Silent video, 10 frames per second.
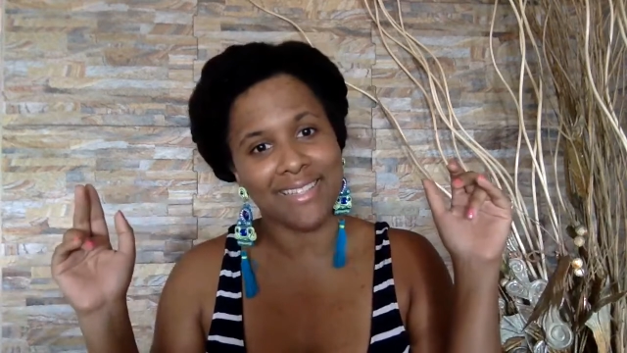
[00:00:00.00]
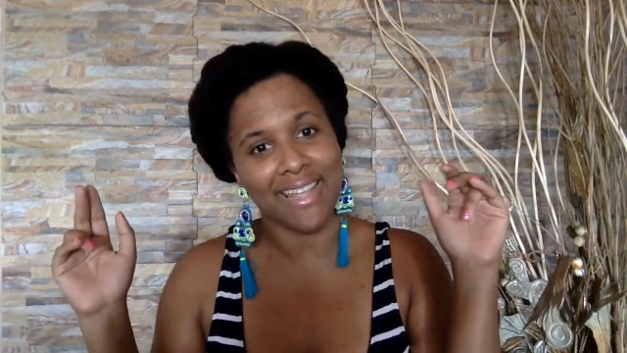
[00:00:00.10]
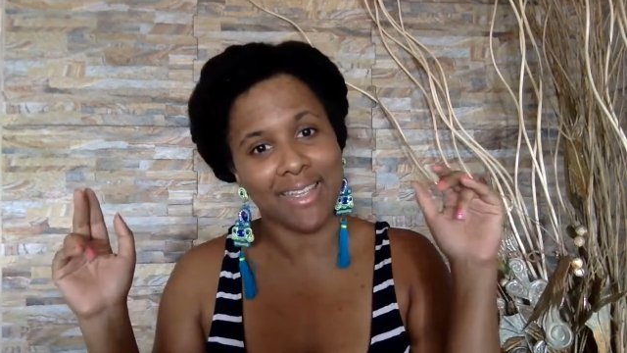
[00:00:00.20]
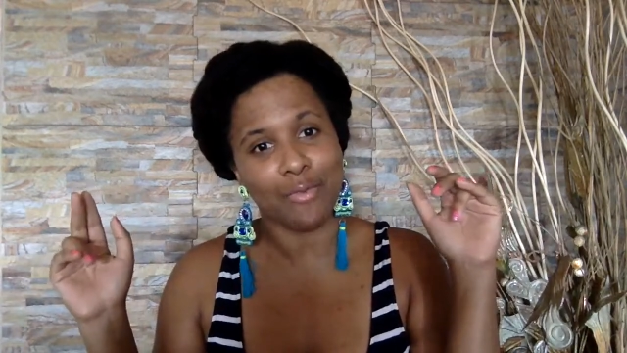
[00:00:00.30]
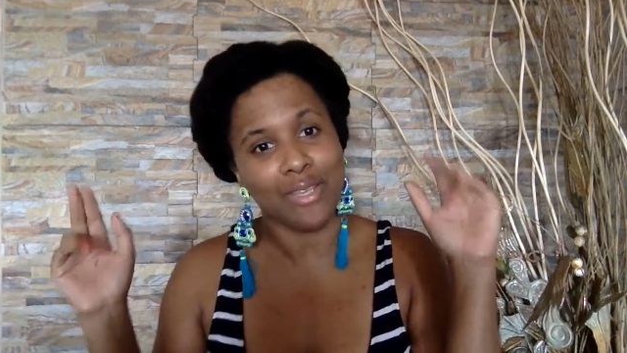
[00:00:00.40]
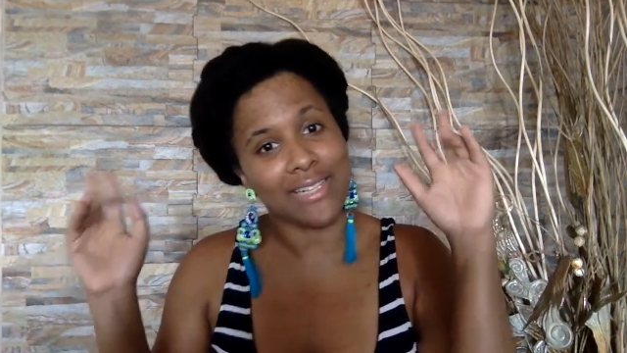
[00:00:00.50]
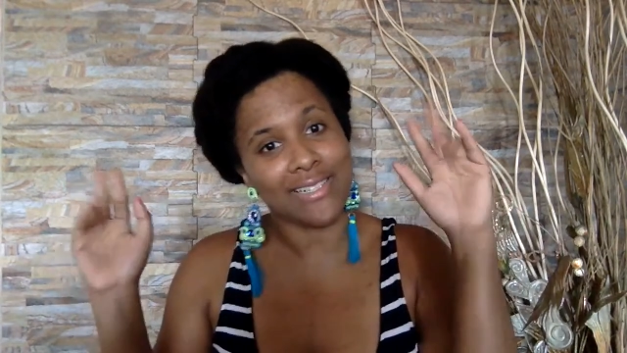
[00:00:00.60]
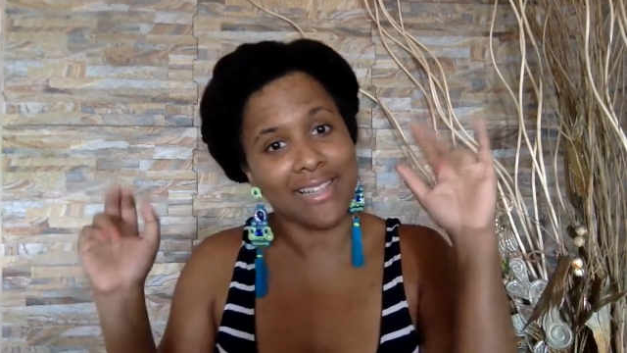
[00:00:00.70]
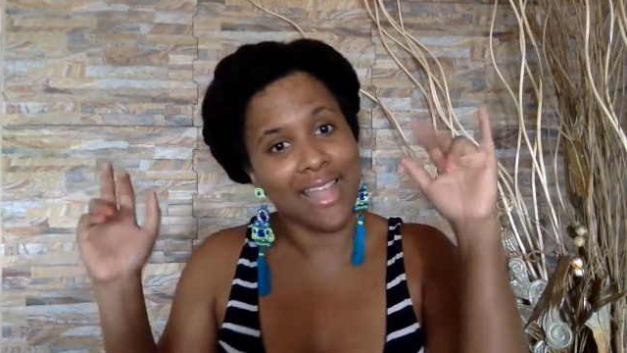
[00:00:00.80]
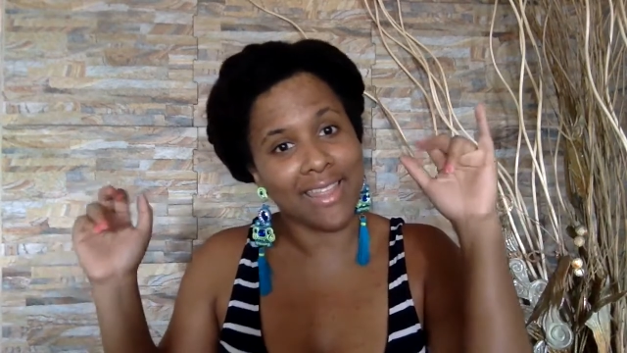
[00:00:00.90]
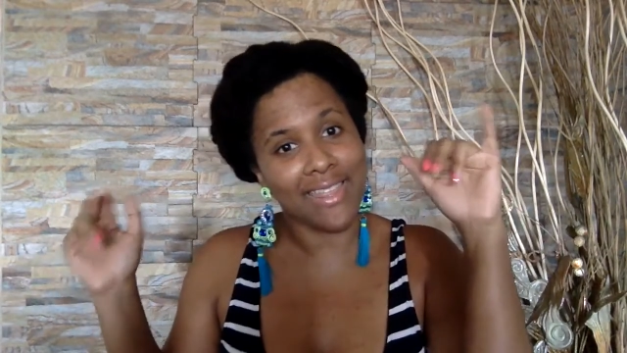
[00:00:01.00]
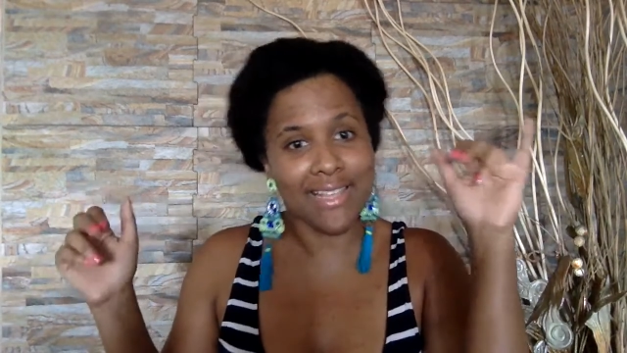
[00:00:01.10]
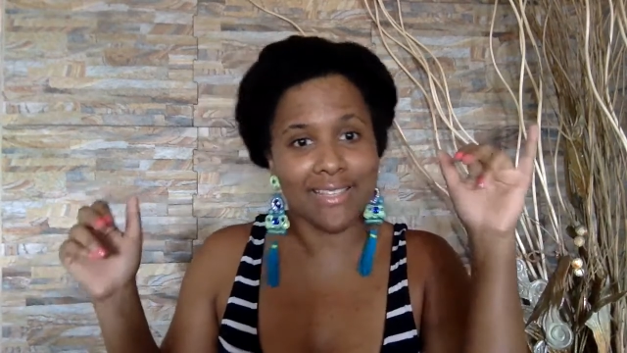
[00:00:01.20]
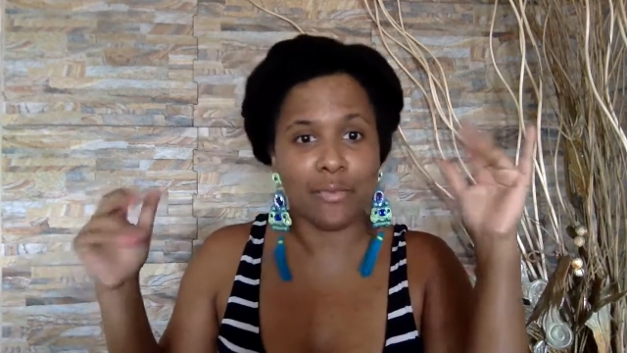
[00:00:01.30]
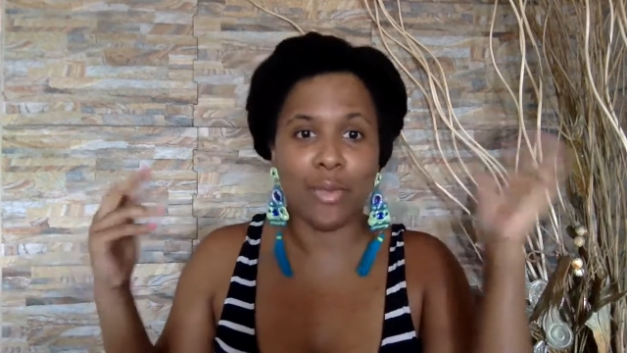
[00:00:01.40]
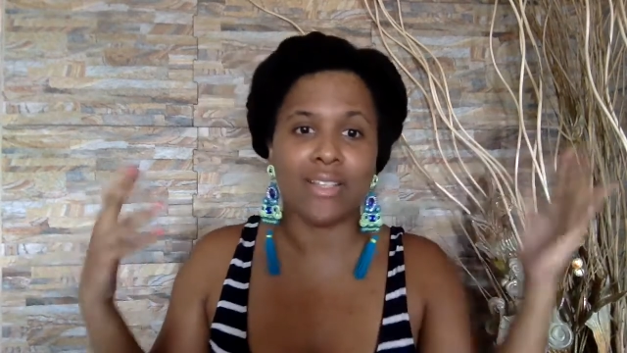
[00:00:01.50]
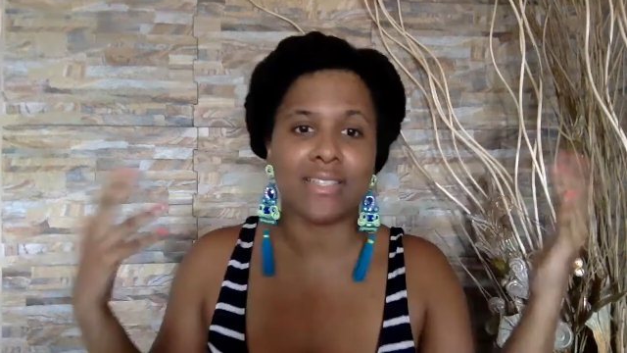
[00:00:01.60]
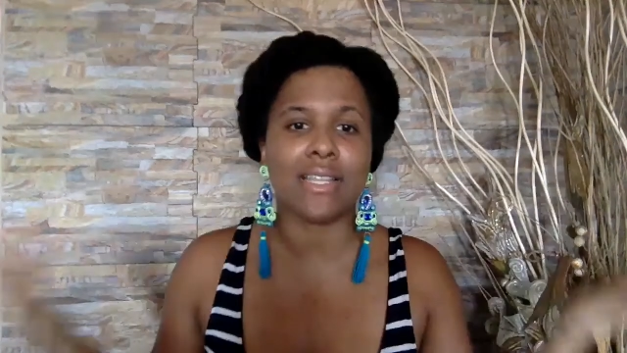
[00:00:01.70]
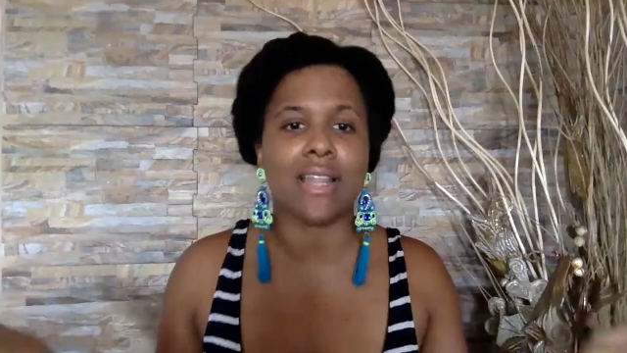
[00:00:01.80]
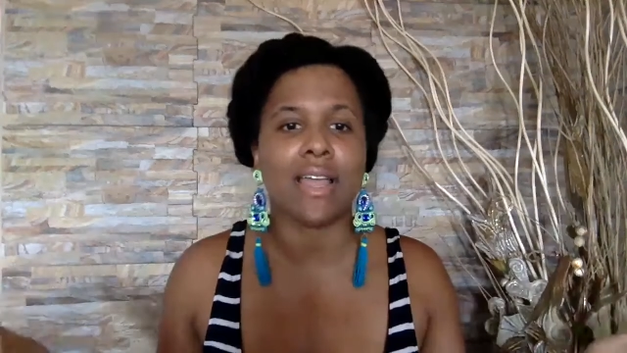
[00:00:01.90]
Like if he doesn't like this, then what does
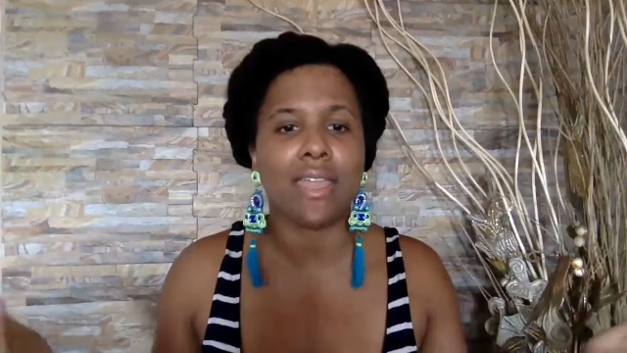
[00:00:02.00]
he like?